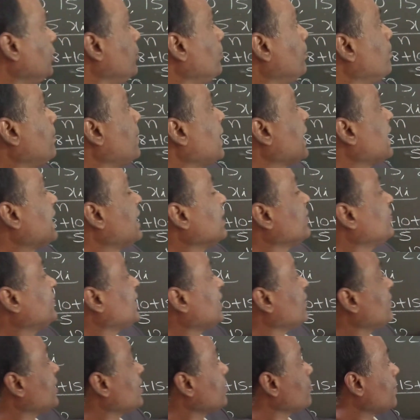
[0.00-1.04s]
minus
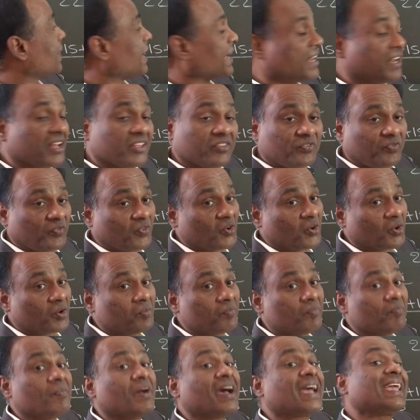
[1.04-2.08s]
7 minus 4
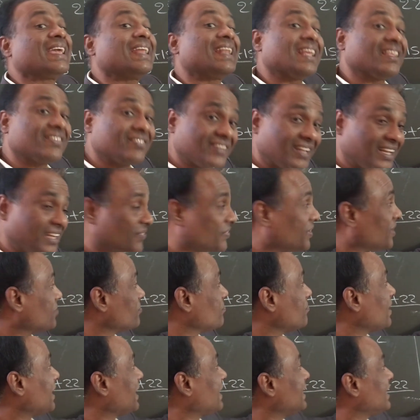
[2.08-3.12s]
minus 11
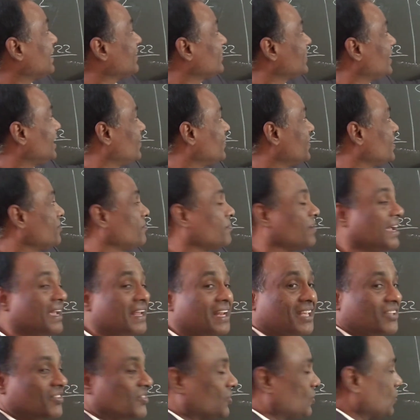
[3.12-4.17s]
minus 11
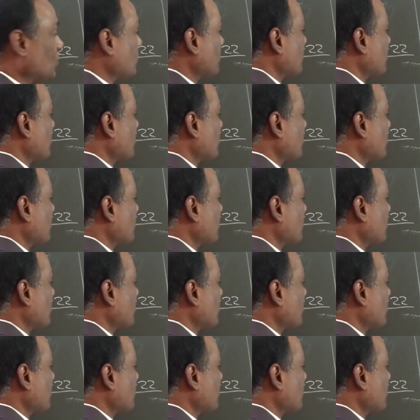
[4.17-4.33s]
minus 2